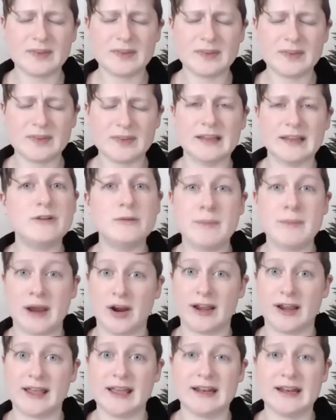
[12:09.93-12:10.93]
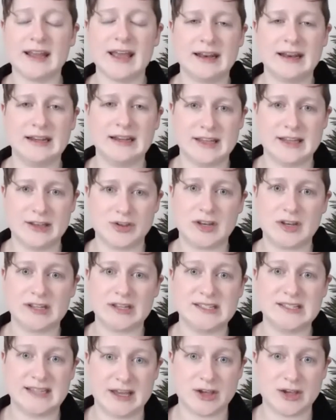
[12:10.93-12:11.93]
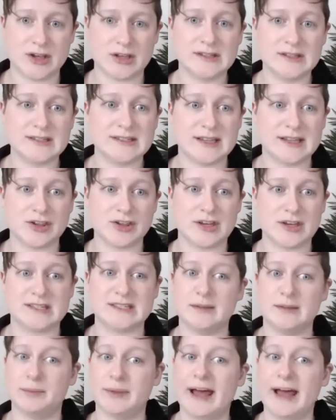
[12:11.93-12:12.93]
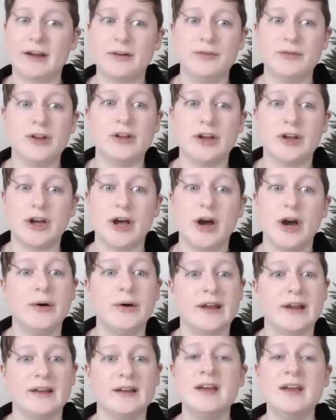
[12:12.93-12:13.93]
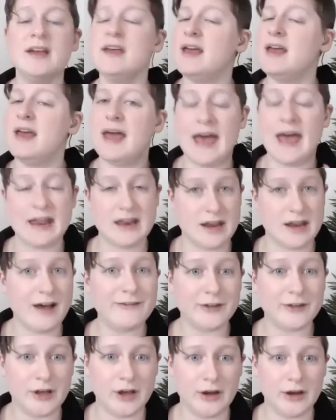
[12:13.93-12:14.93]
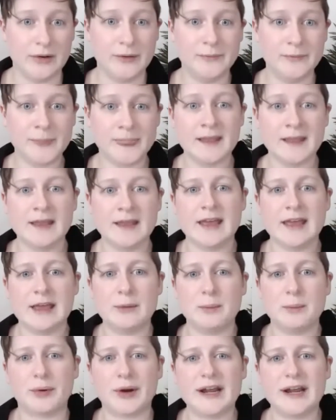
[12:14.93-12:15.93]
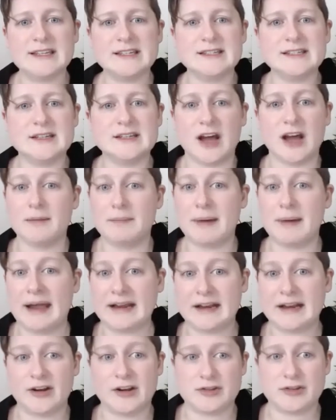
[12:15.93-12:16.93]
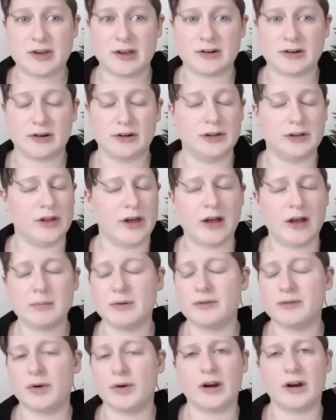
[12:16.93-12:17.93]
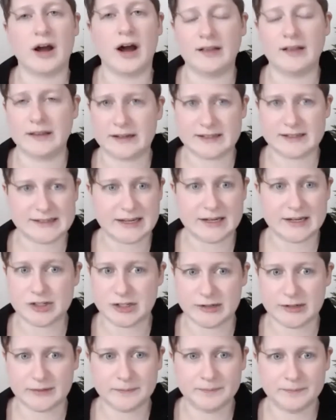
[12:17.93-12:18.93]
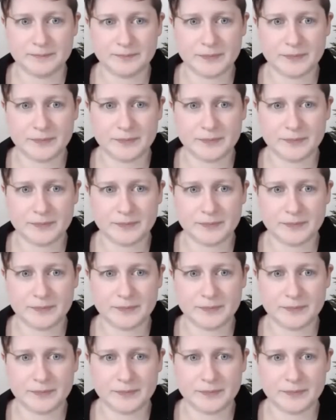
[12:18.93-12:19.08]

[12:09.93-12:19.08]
Native American and indigenous nations such as the Blackfoot, Lakota, and Navajo embraced non-binary gender long before colonization.